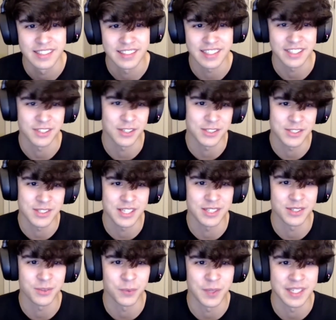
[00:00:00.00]
Like you're also there
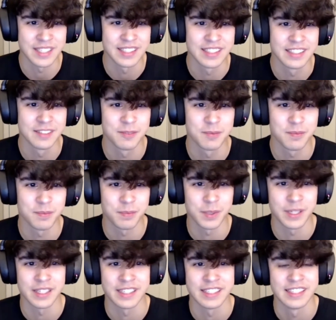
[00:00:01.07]
to win,
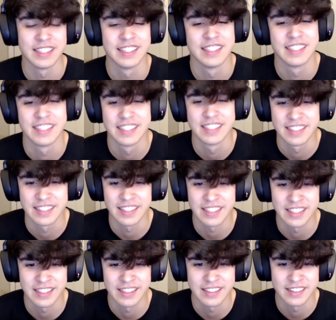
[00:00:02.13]
but
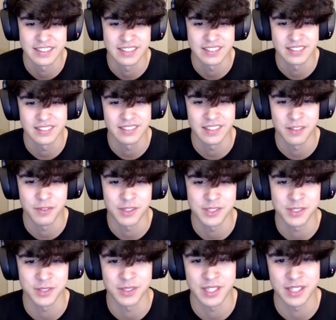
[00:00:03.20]
the events
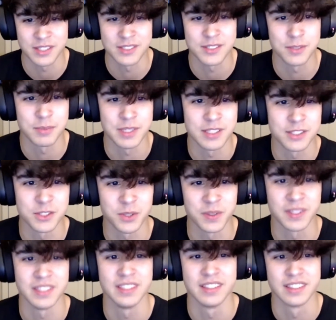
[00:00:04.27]
are there to be
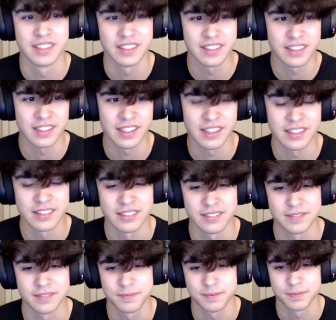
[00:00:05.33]
enjoyed.
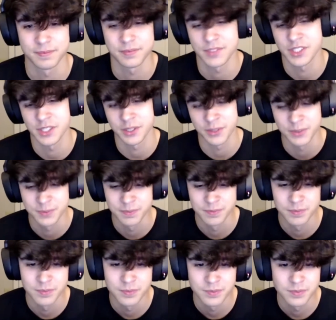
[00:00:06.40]
So
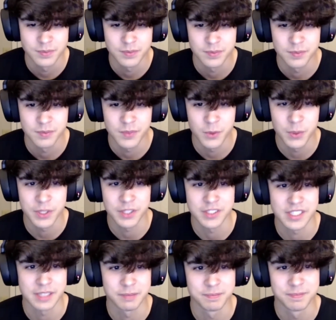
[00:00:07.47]
we had a good
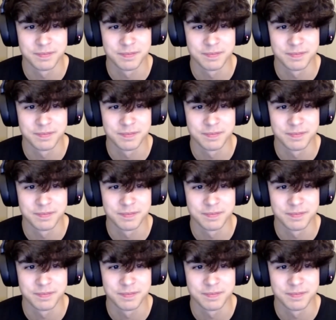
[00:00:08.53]
time.